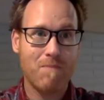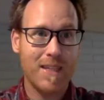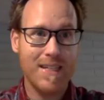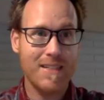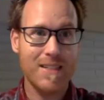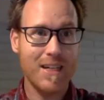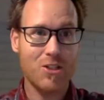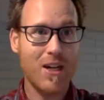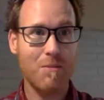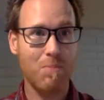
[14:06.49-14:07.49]
It's like
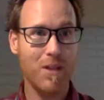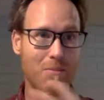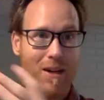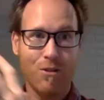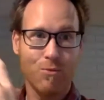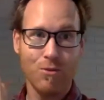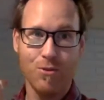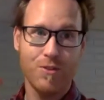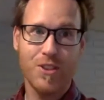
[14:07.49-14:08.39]
trying to play by the rules of